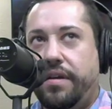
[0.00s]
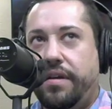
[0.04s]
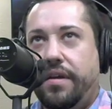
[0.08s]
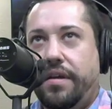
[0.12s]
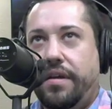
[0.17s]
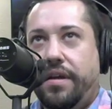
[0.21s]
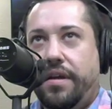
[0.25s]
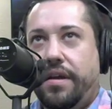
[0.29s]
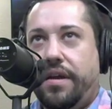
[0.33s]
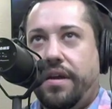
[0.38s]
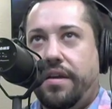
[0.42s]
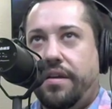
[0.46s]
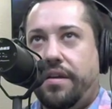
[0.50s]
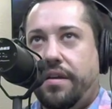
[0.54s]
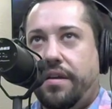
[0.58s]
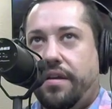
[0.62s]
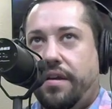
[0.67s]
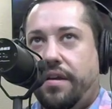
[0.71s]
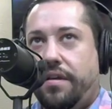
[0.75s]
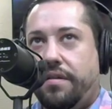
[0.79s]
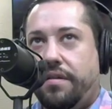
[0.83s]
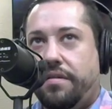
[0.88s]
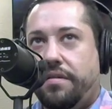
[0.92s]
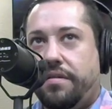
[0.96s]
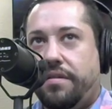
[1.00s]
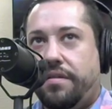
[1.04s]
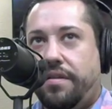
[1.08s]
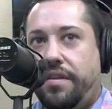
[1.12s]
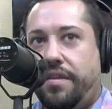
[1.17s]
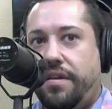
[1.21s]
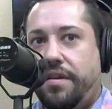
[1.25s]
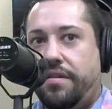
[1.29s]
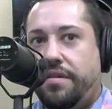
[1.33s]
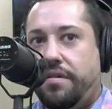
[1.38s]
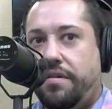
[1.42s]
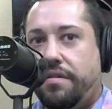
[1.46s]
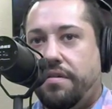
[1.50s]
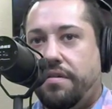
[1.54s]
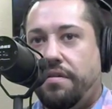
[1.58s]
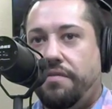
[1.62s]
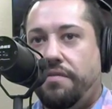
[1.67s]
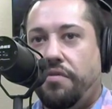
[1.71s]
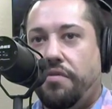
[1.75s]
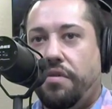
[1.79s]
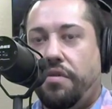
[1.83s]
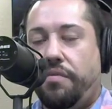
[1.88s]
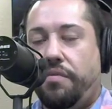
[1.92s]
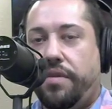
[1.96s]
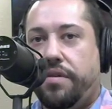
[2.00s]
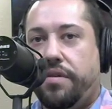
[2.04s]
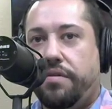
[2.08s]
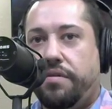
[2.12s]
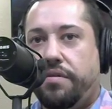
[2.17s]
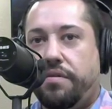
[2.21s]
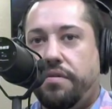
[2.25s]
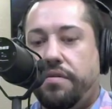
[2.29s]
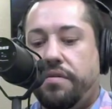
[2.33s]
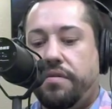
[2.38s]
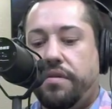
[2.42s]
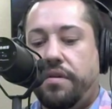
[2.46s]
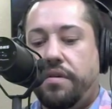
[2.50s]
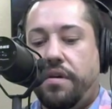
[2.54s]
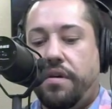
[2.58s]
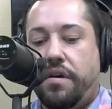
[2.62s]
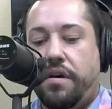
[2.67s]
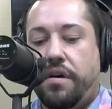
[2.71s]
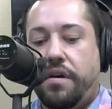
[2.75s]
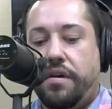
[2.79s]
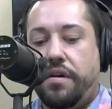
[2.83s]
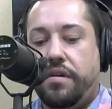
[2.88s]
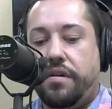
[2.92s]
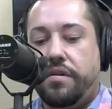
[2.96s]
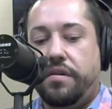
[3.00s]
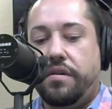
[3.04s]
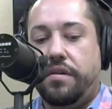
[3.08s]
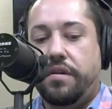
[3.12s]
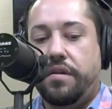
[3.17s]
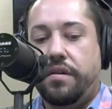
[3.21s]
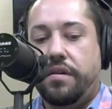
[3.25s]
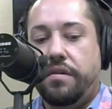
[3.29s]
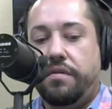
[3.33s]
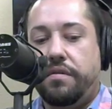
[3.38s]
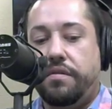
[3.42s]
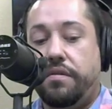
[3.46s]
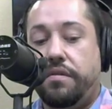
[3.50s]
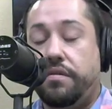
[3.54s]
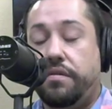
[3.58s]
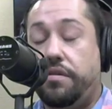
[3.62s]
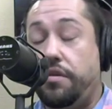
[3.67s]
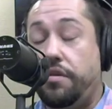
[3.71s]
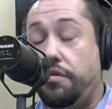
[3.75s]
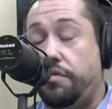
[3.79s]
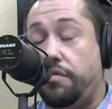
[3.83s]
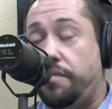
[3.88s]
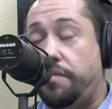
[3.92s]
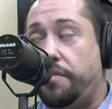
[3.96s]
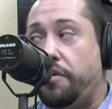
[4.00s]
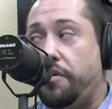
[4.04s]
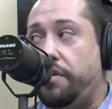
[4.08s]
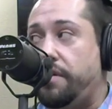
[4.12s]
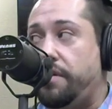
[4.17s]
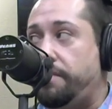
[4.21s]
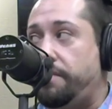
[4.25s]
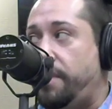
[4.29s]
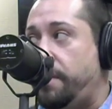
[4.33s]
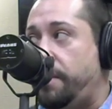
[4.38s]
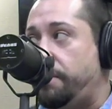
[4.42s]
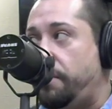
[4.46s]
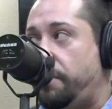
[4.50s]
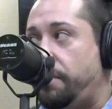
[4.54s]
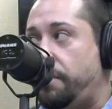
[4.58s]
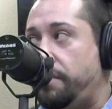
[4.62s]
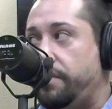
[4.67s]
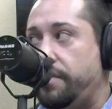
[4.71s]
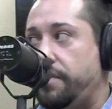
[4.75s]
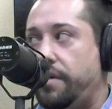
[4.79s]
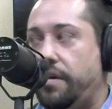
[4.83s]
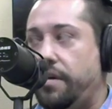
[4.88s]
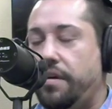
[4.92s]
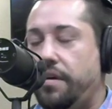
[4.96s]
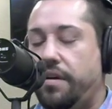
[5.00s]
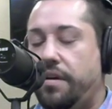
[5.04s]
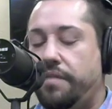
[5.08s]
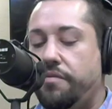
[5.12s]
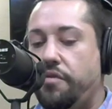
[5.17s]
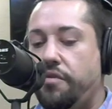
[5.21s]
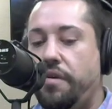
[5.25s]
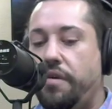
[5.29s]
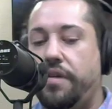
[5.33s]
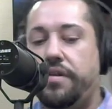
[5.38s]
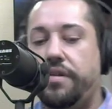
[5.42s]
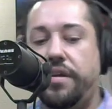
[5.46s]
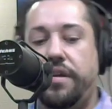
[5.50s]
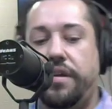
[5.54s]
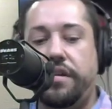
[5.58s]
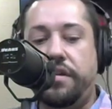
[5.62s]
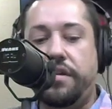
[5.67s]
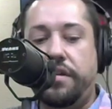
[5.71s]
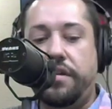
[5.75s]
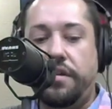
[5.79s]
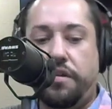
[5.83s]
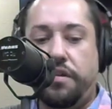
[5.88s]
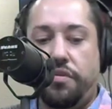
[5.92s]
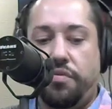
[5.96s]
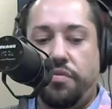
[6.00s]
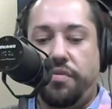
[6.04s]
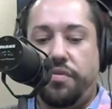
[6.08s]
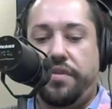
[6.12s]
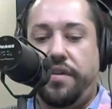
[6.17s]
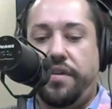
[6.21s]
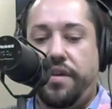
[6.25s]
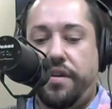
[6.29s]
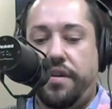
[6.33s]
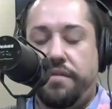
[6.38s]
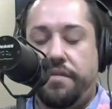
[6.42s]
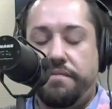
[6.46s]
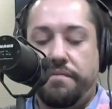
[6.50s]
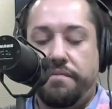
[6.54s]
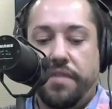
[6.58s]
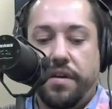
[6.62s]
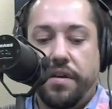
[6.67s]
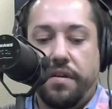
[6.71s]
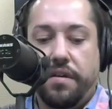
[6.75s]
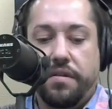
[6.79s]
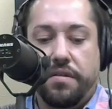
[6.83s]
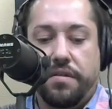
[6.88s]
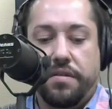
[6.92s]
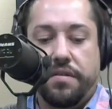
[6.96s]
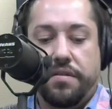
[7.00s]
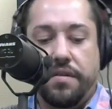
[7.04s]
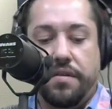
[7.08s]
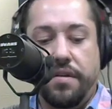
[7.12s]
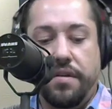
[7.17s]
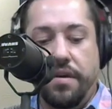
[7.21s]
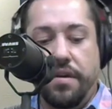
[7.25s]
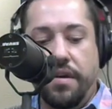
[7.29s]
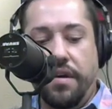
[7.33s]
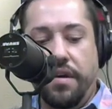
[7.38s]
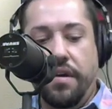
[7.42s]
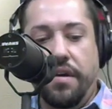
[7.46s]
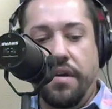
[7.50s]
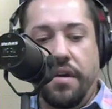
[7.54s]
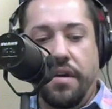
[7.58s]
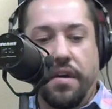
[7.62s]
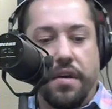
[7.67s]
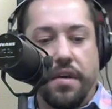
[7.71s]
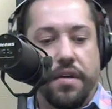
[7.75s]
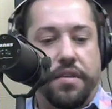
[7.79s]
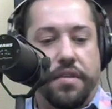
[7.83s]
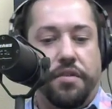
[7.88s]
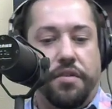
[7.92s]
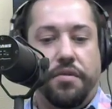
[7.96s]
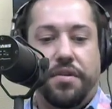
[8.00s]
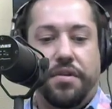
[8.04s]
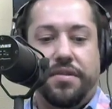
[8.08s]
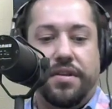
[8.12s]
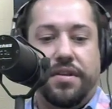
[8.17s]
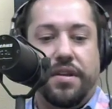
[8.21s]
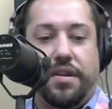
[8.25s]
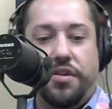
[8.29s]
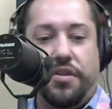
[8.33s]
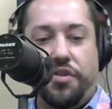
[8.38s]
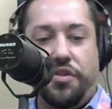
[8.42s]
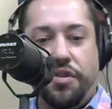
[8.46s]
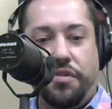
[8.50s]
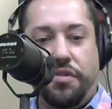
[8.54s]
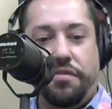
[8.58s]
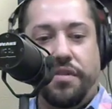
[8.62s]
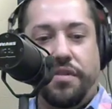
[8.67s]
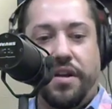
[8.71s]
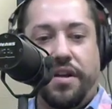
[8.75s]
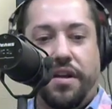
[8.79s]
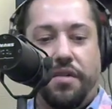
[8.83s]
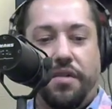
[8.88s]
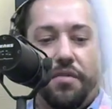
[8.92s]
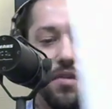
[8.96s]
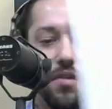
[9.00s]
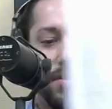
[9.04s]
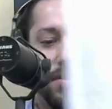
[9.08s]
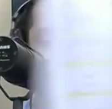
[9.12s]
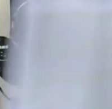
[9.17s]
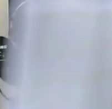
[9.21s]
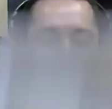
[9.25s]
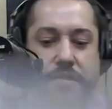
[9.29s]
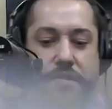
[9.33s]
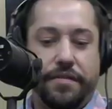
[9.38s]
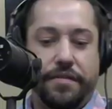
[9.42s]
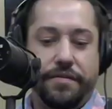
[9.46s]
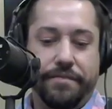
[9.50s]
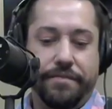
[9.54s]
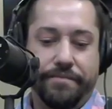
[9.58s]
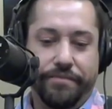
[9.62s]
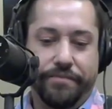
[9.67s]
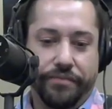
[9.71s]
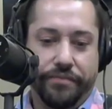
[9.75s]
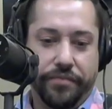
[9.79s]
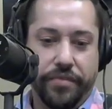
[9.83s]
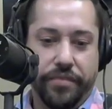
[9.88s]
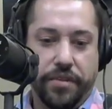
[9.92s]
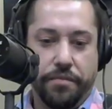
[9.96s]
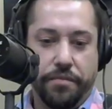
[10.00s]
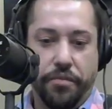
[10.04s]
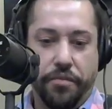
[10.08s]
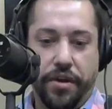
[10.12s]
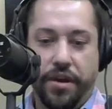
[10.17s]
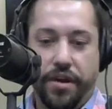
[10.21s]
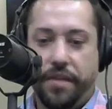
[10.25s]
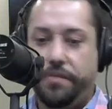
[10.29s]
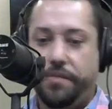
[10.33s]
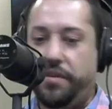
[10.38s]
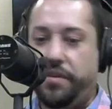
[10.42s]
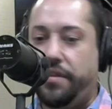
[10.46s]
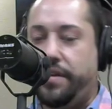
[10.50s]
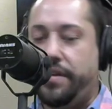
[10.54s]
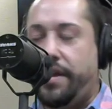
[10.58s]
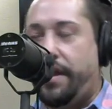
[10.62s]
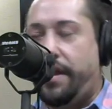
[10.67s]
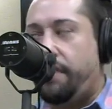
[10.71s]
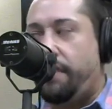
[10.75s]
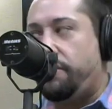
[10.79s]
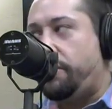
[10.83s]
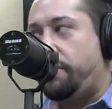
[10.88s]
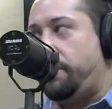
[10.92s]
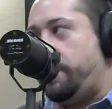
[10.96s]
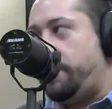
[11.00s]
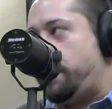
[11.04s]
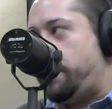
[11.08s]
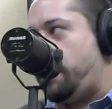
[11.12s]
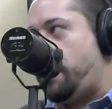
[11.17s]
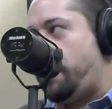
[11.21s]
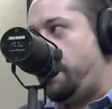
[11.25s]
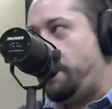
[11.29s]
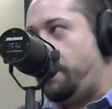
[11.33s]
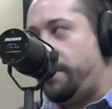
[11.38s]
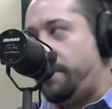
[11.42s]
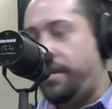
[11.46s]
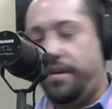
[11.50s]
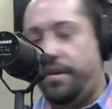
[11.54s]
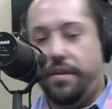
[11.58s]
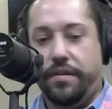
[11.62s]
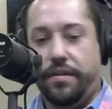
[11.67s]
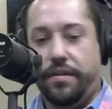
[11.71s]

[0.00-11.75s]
he did his thesis over at Western on the two-spirited people, and I'm trying to get in touch with him because there is an issue that I want to bring up to the council in Cherokee.